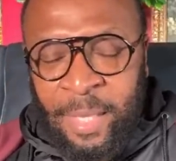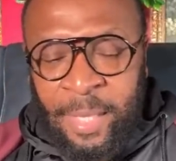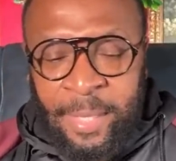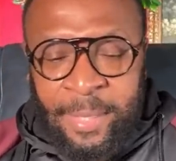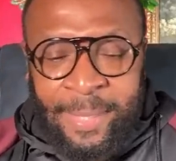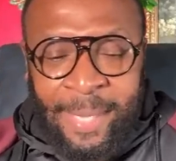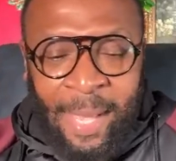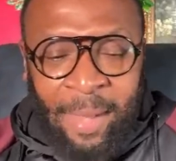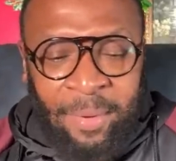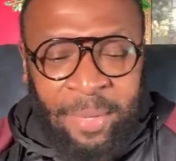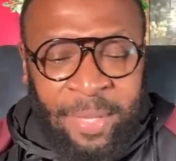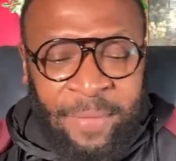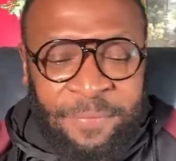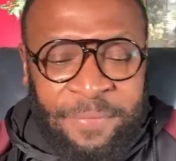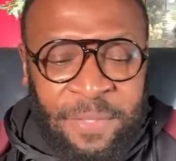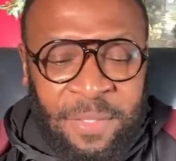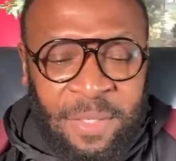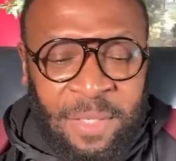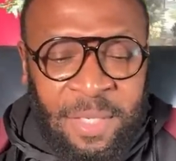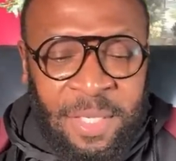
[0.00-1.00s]
Now, if
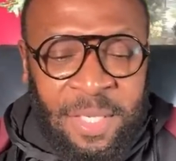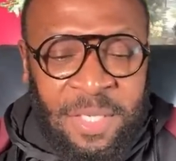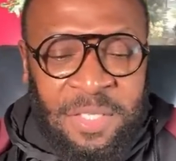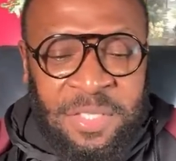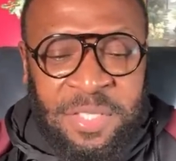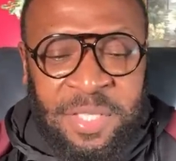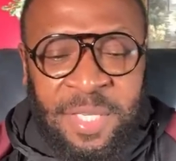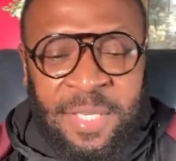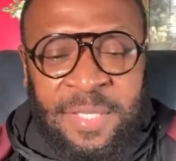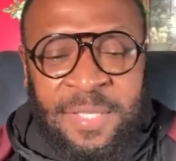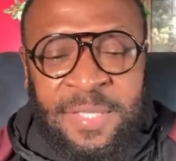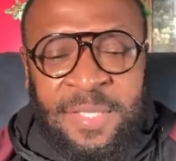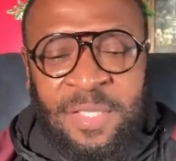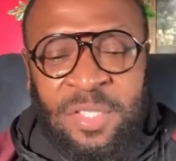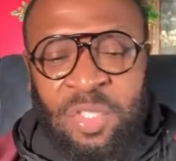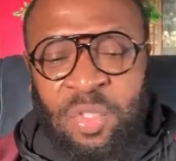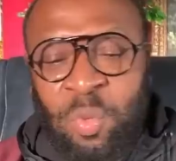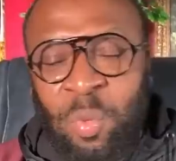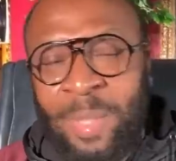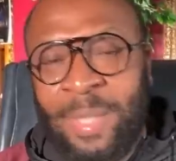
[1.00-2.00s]
you look in Genesis
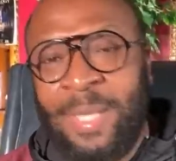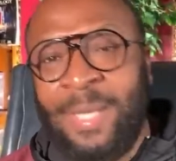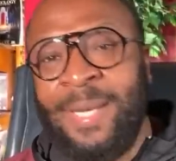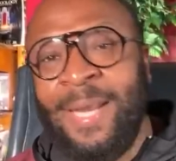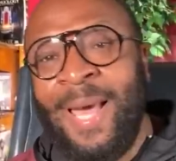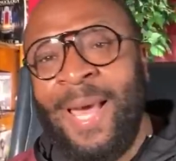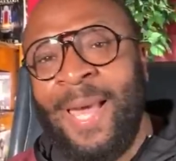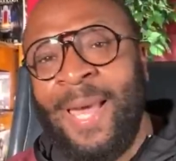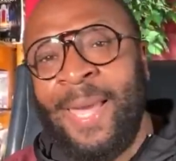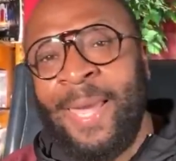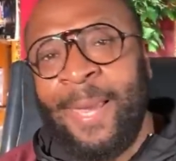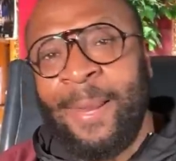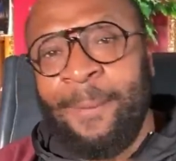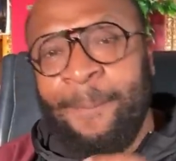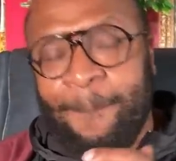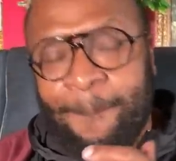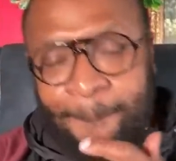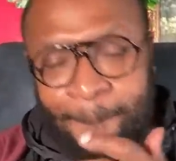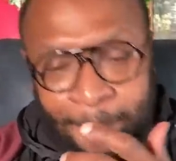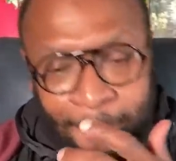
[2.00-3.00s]
29,
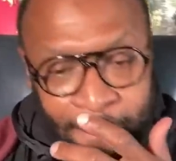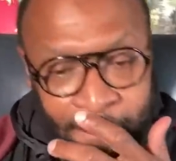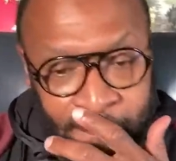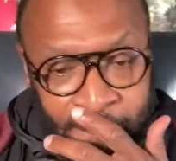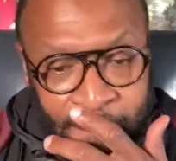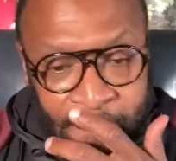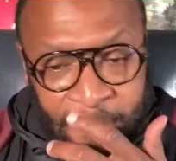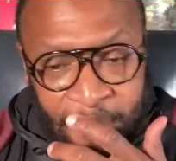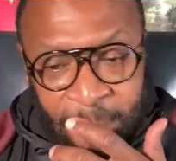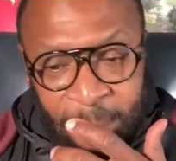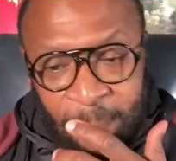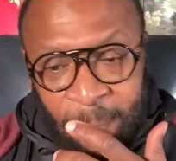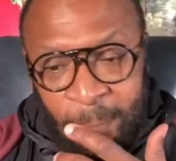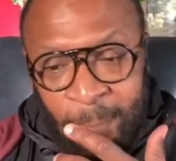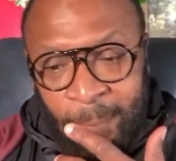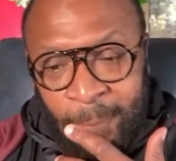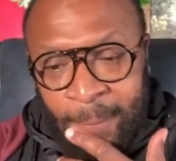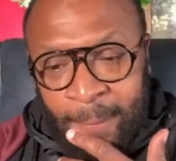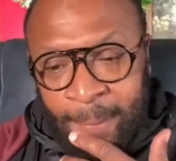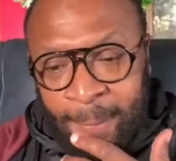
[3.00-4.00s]

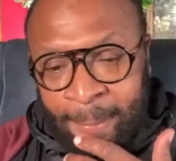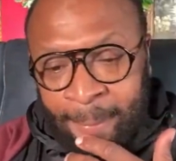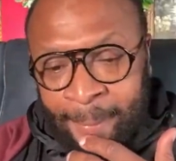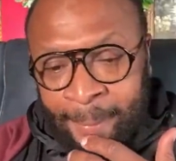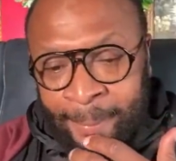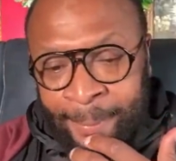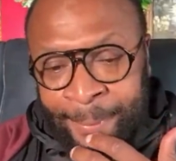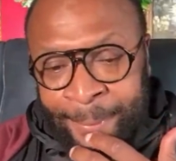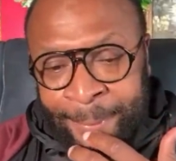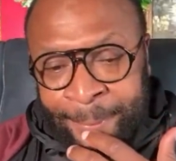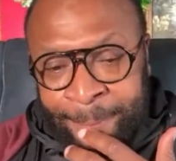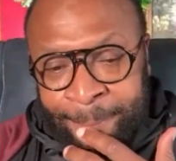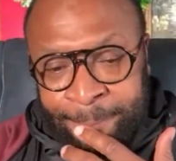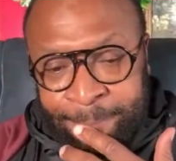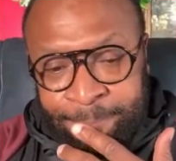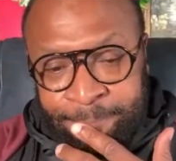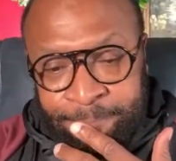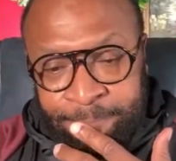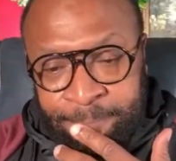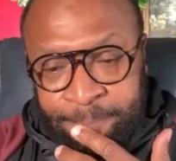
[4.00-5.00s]

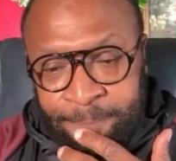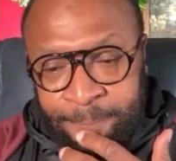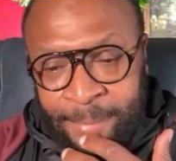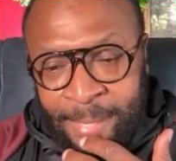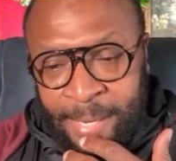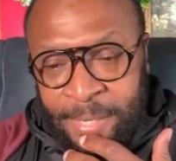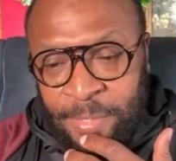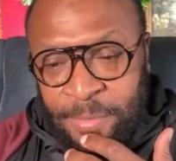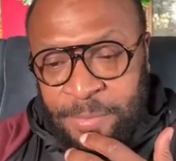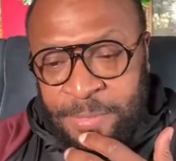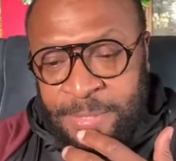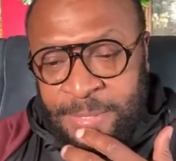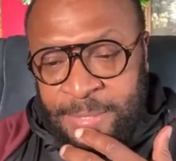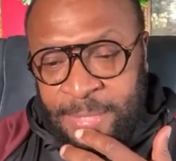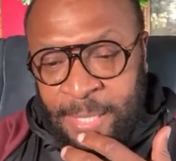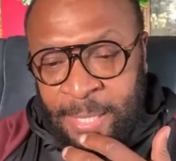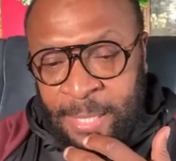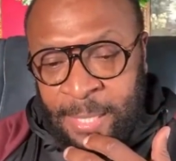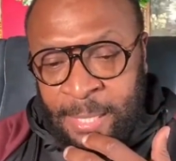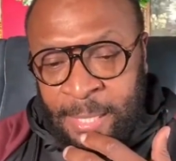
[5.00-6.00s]
um, there you
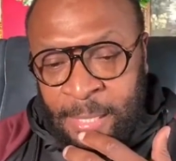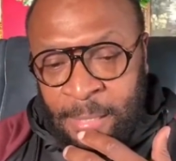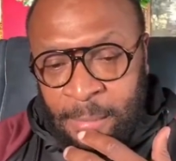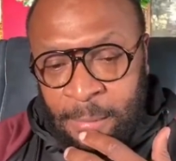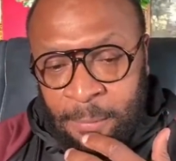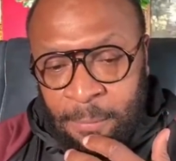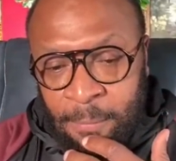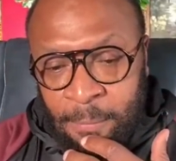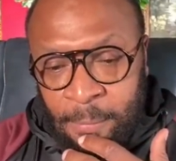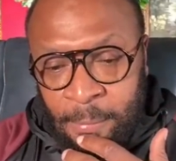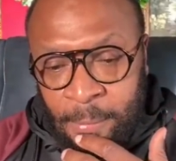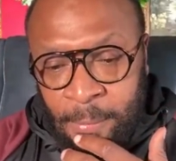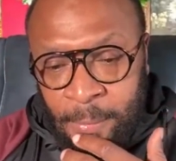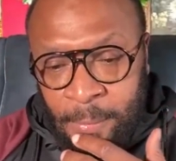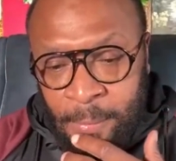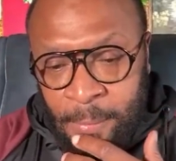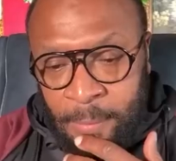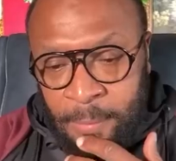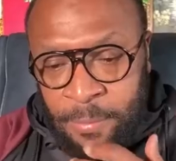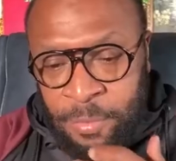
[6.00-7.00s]
see
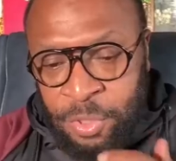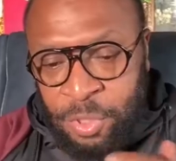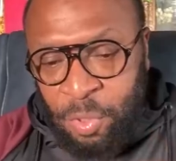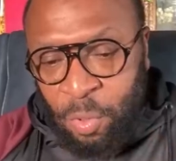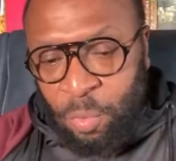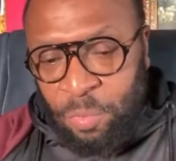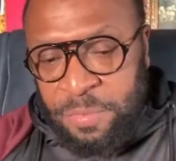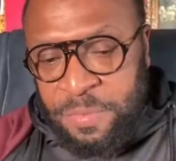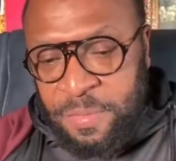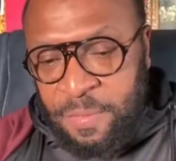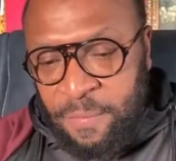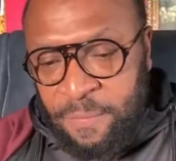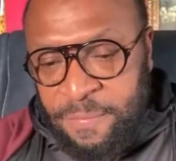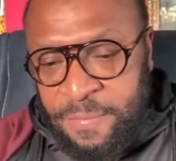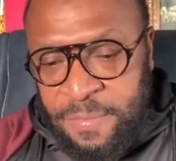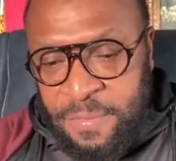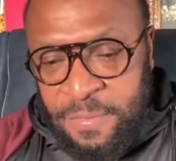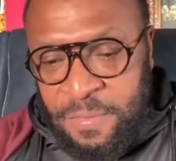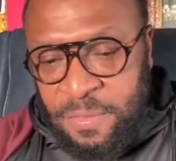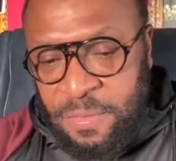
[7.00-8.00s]

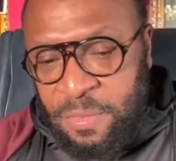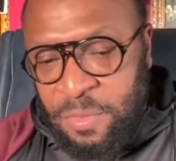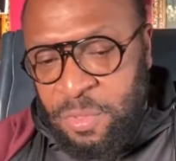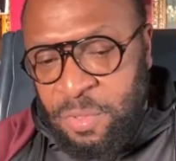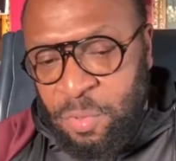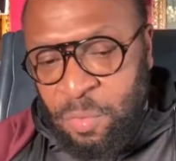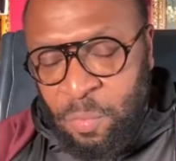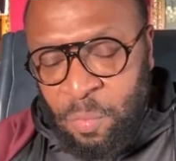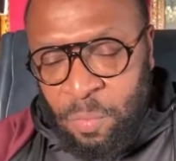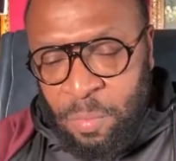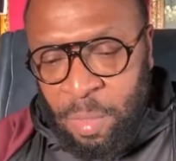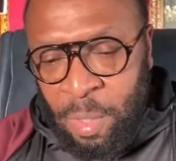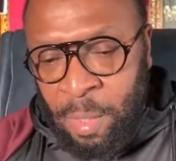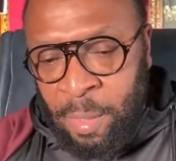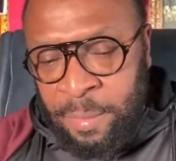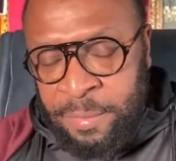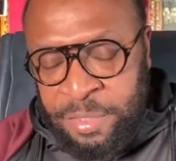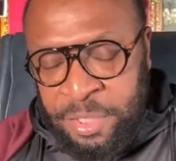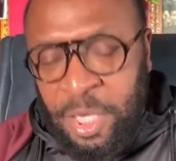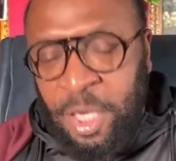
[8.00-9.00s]
Joseph's two,
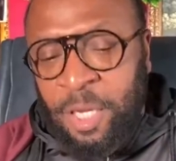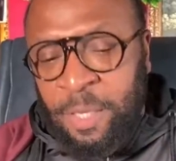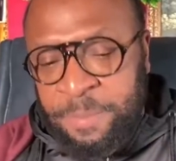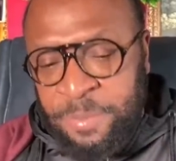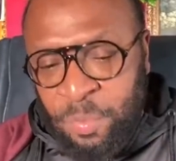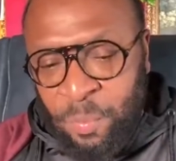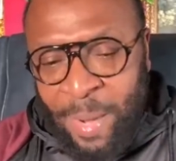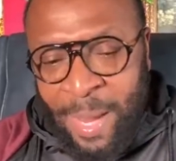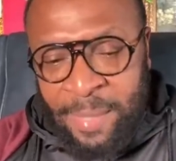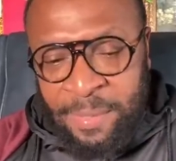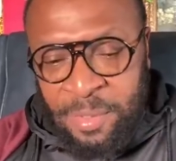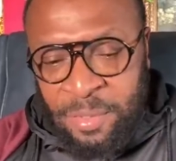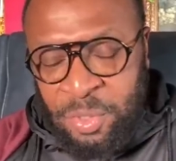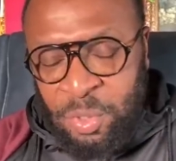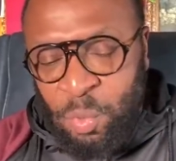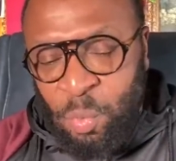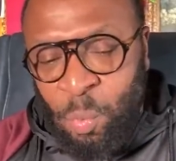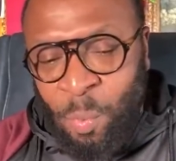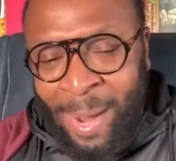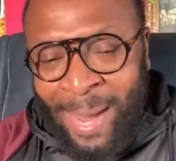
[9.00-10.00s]
uh, Jacob's rather, two
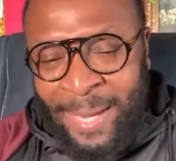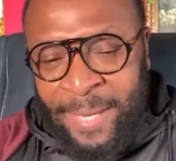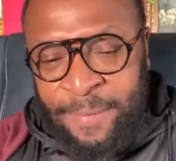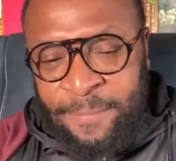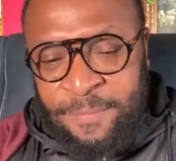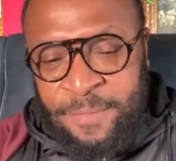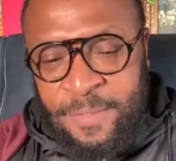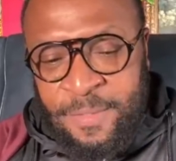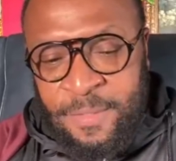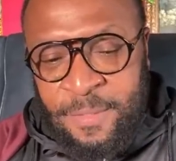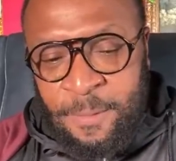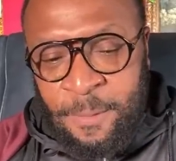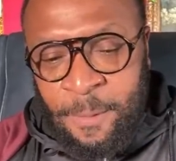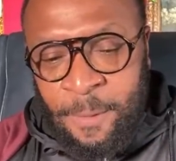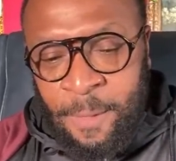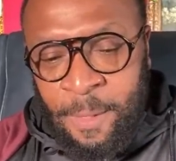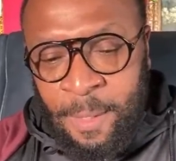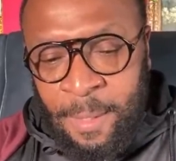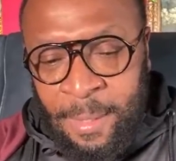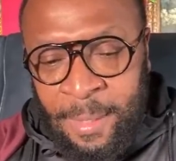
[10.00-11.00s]
wives,
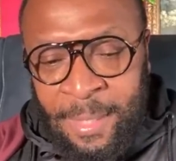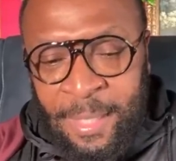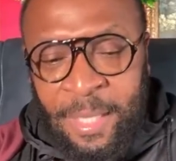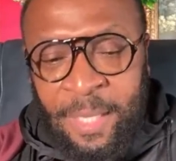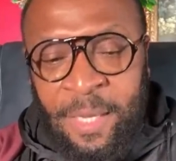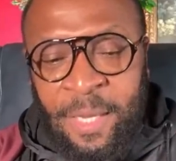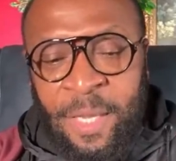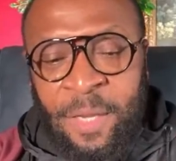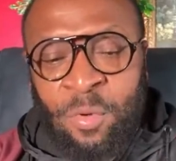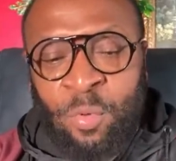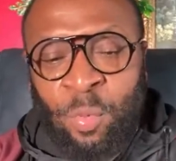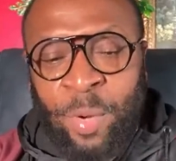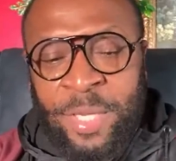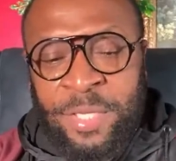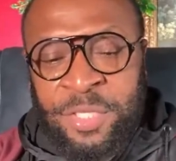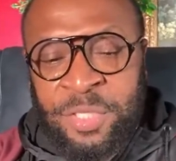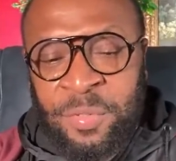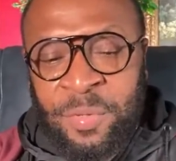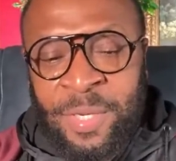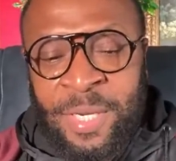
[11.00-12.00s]
Leah and
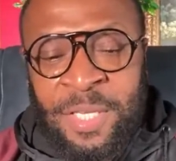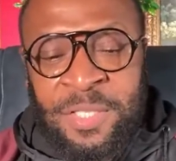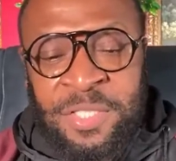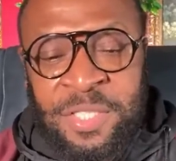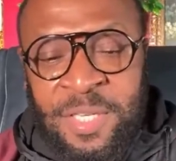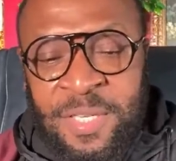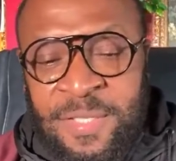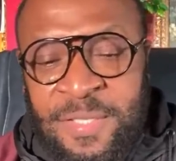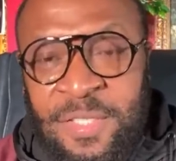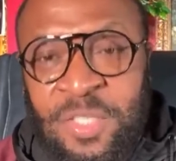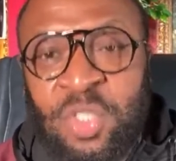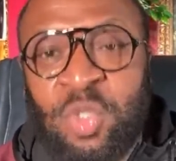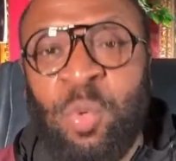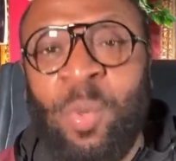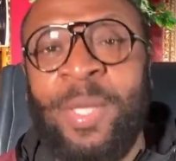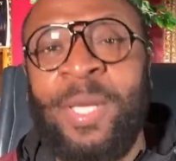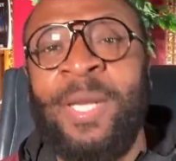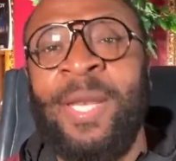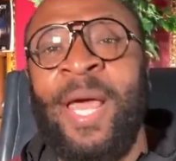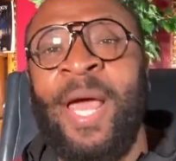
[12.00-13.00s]
Rachel. And in Genesis
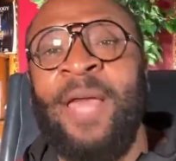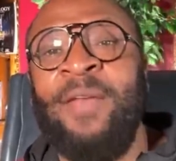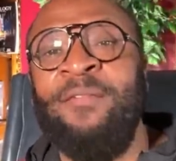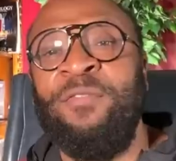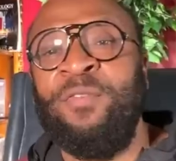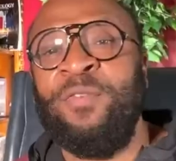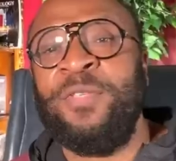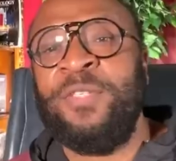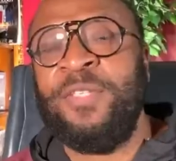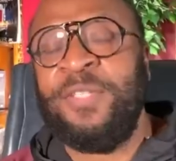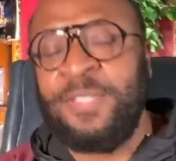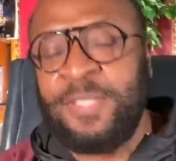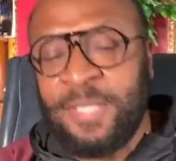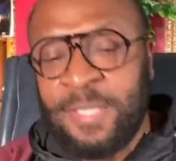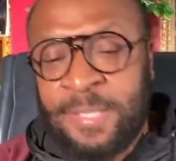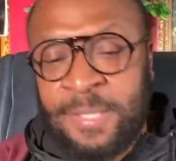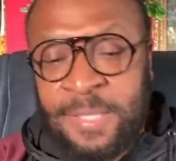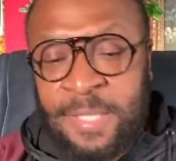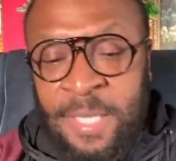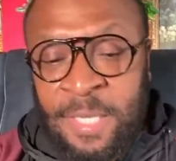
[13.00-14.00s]
29, verses
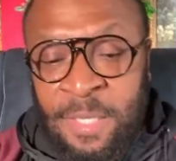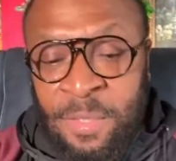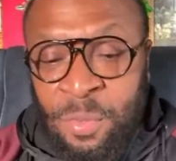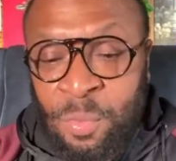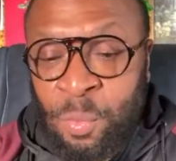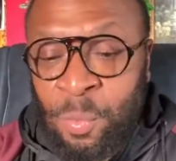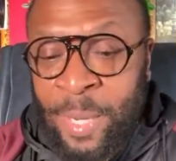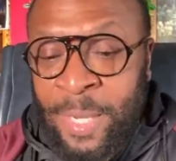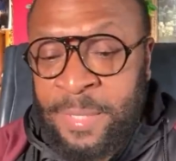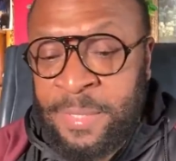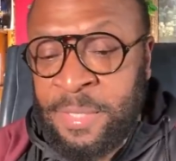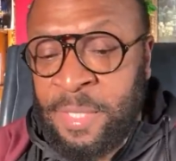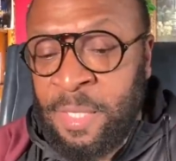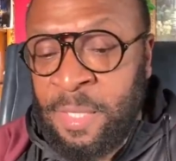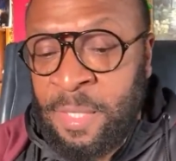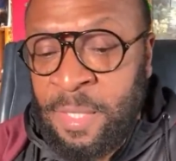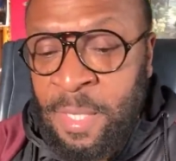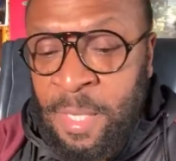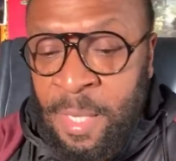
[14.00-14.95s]
16 through 18,